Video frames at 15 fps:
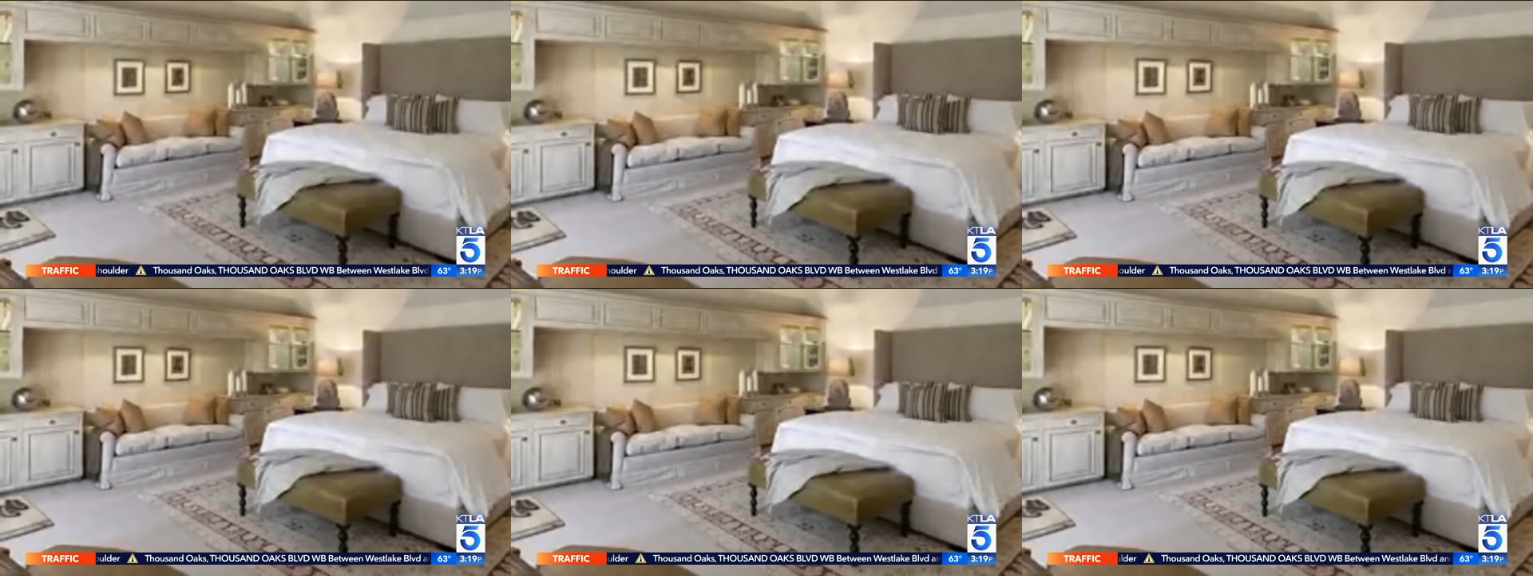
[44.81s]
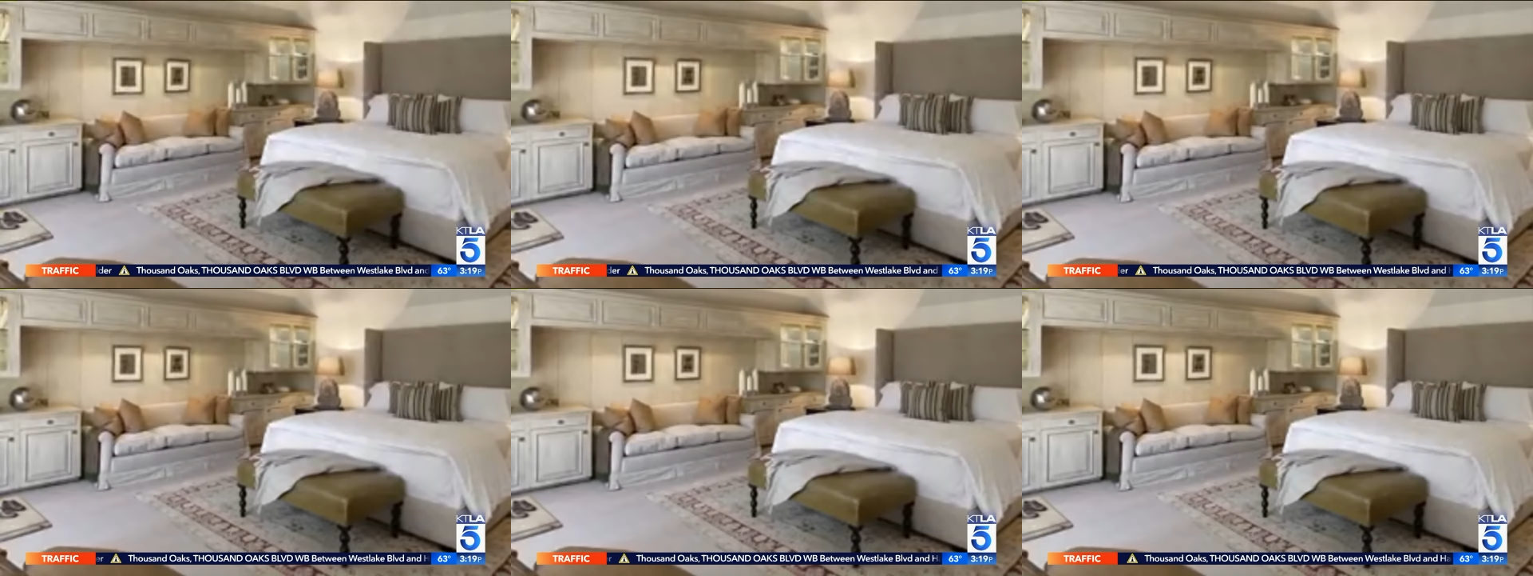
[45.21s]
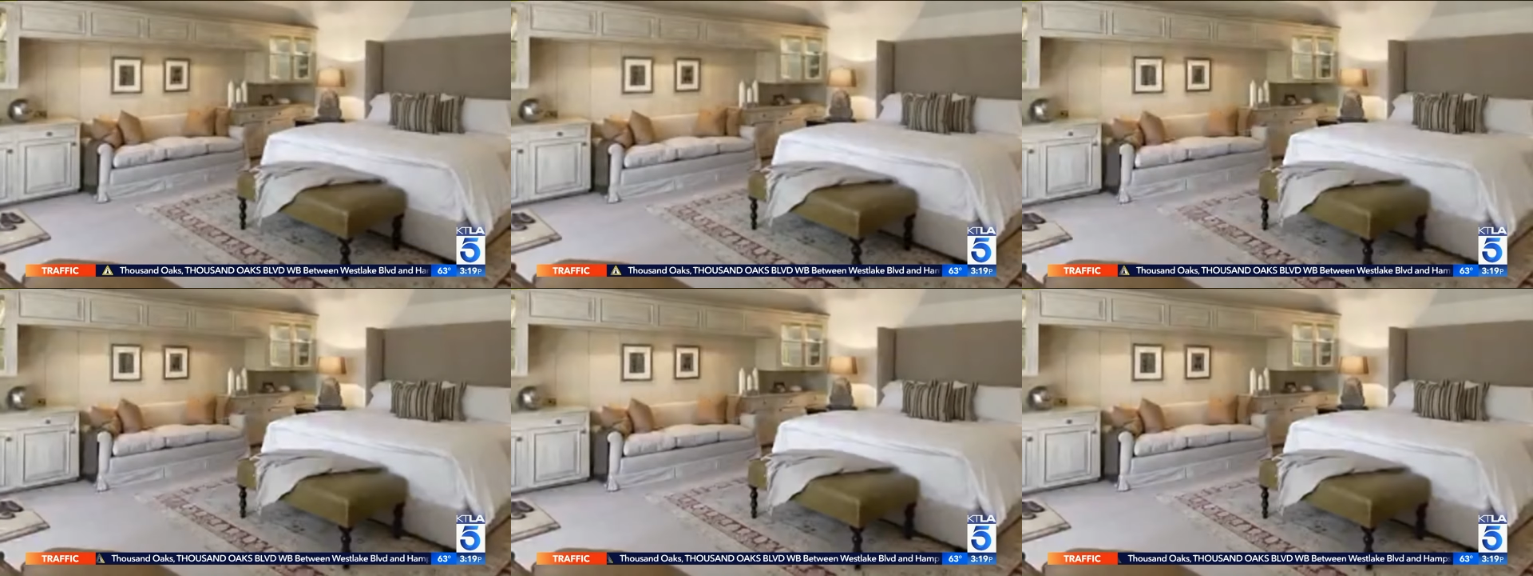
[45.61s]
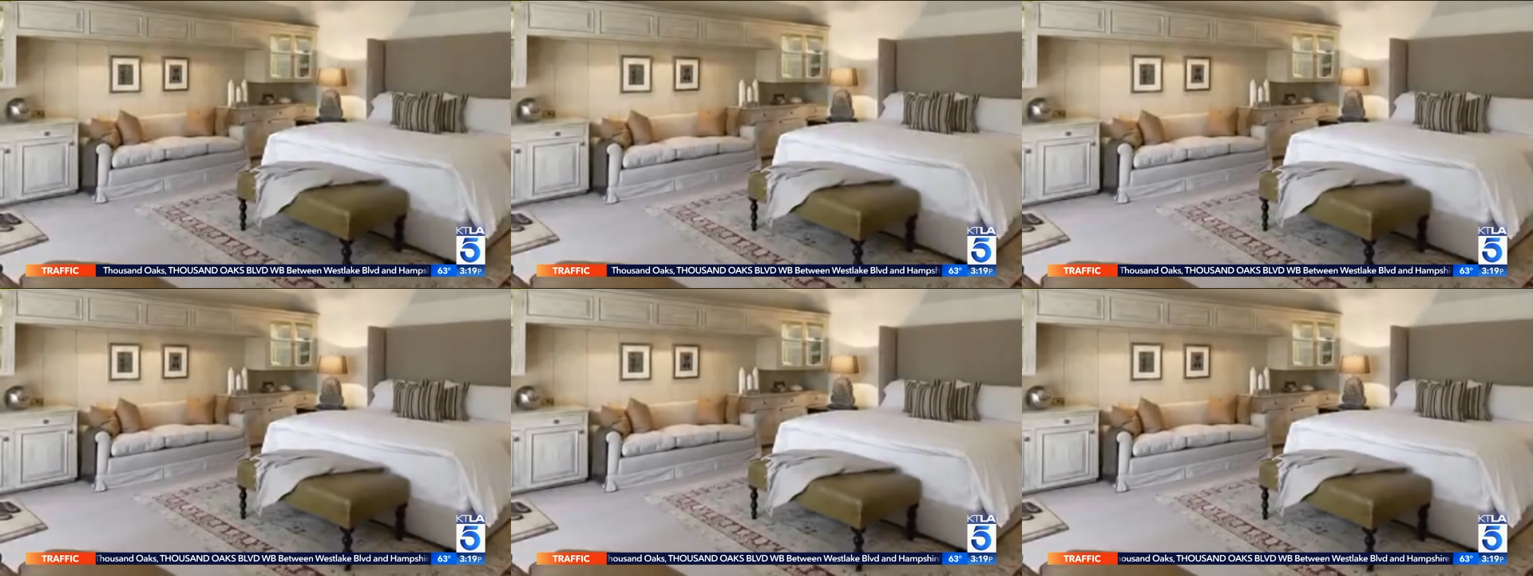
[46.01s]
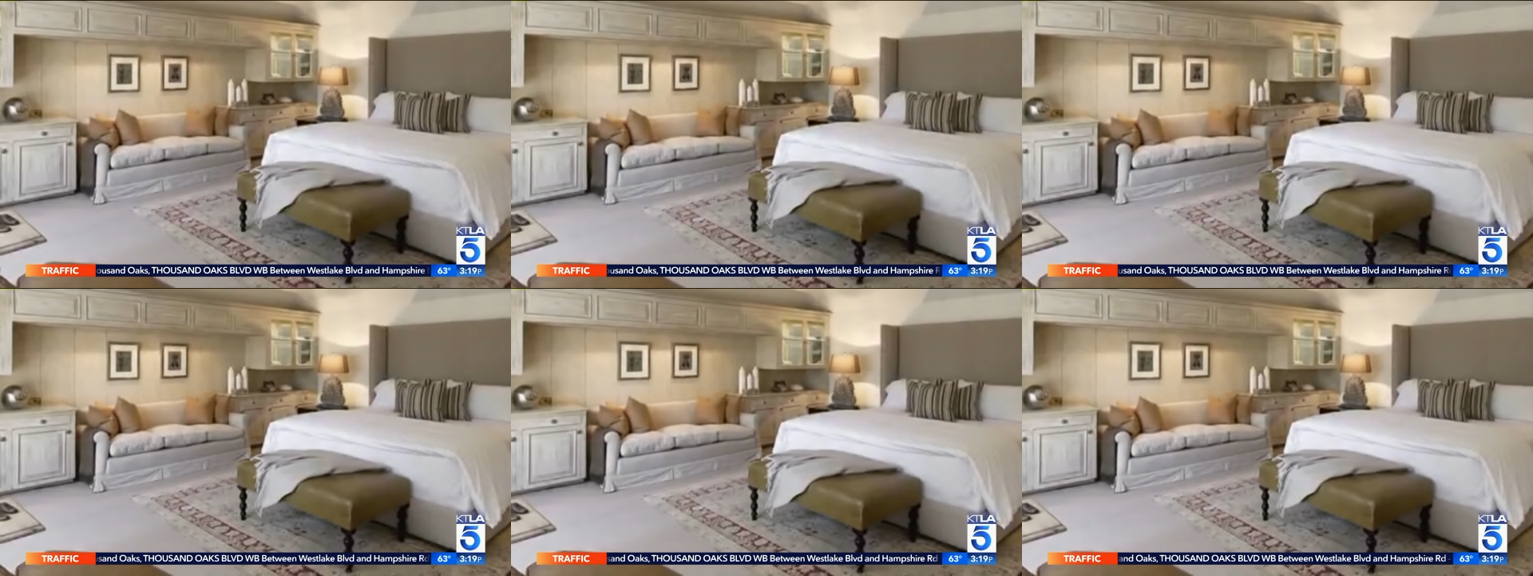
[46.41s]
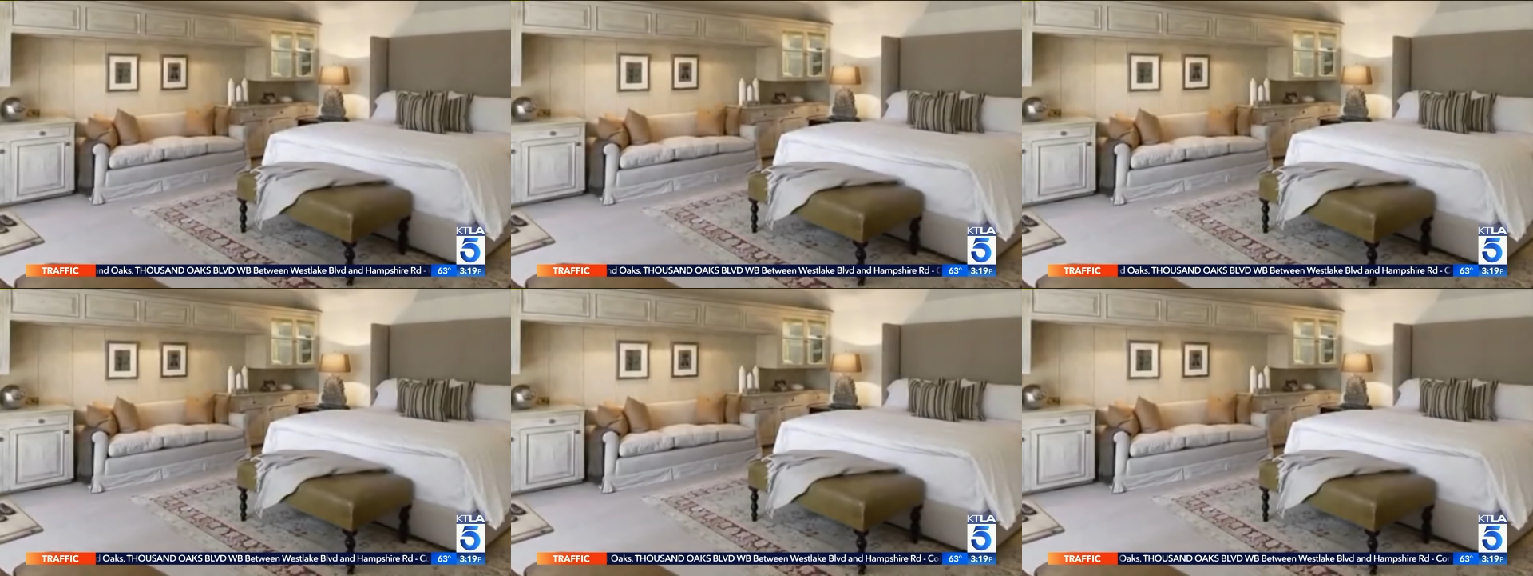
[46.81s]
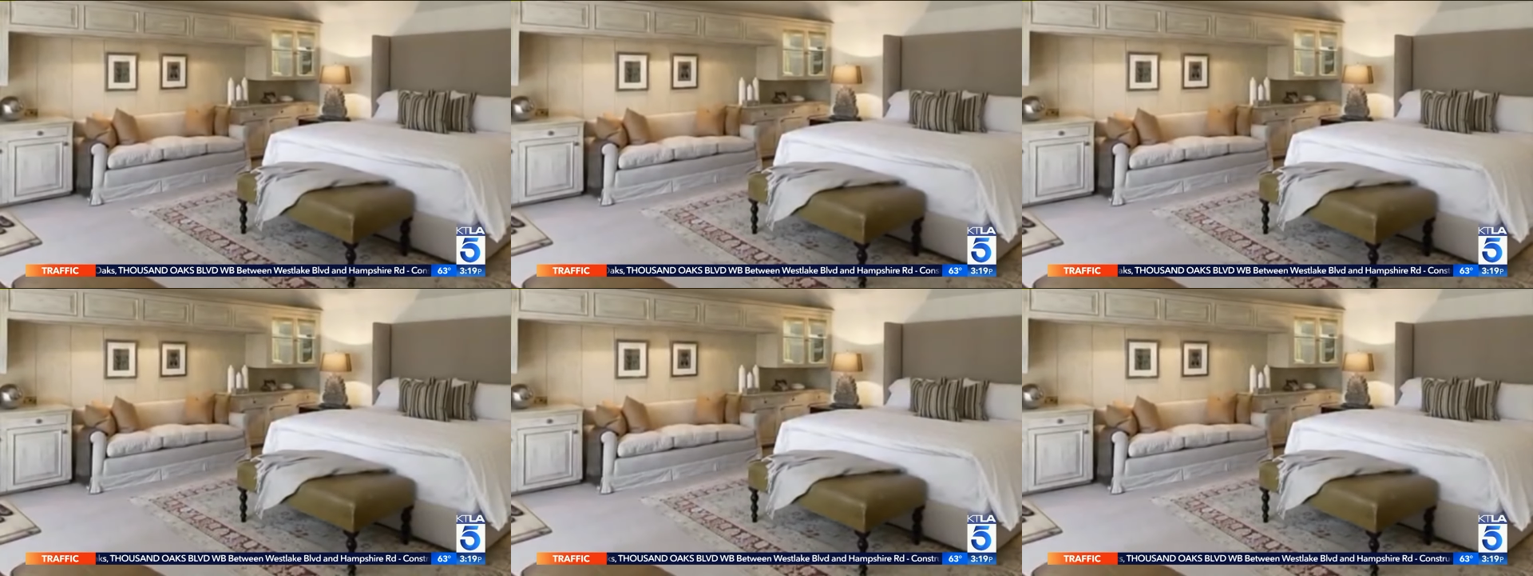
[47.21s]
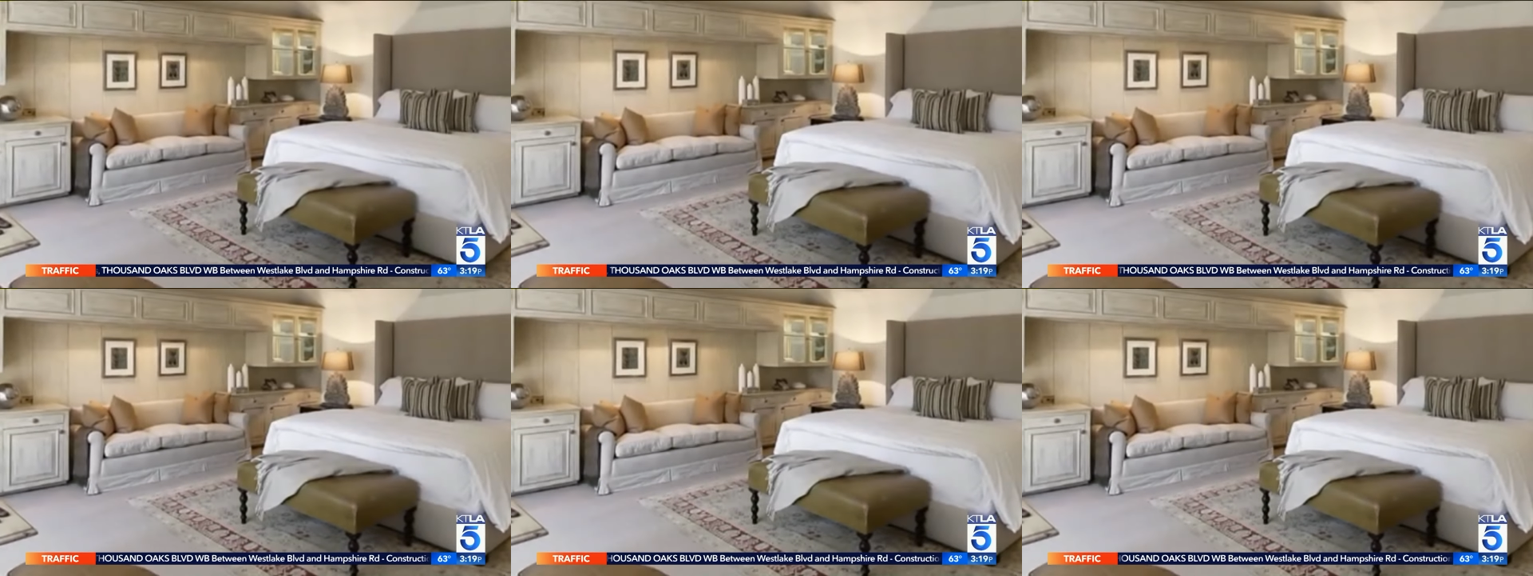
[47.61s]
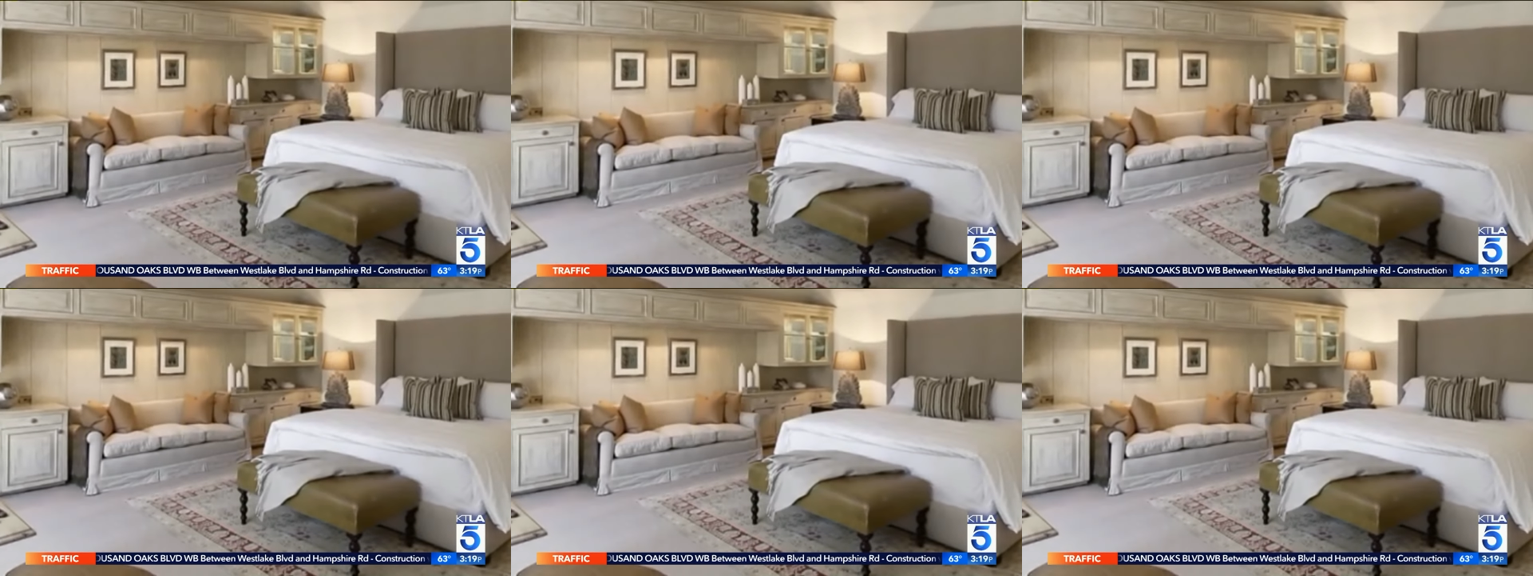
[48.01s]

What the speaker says: Nobody's mouth can be seen.